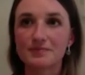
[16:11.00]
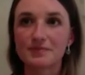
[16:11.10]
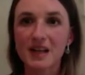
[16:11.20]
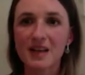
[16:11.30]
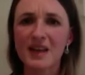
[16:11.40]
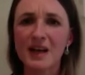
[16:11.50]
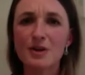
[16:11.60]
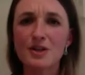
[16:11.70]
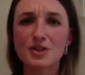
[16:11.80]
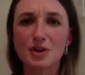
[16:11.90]
that I
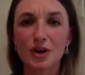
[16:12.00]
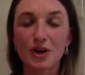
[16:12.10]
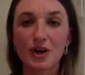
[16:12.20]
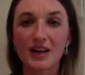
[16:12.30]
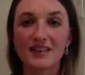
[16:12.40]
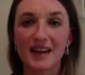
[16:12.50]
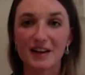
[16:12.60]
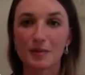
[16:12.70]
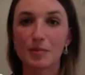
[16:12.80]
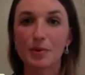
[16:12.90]
was so
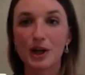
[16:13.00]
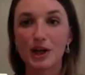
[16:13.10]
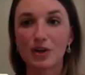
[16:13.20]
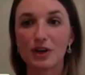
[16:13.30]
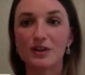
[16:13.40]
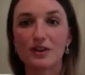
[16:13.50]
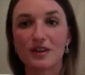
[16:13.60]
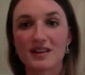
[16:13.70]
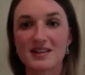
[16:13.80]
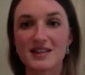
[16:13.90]
intent on pulling you into
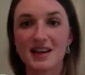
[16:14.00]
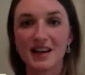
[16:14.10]
this,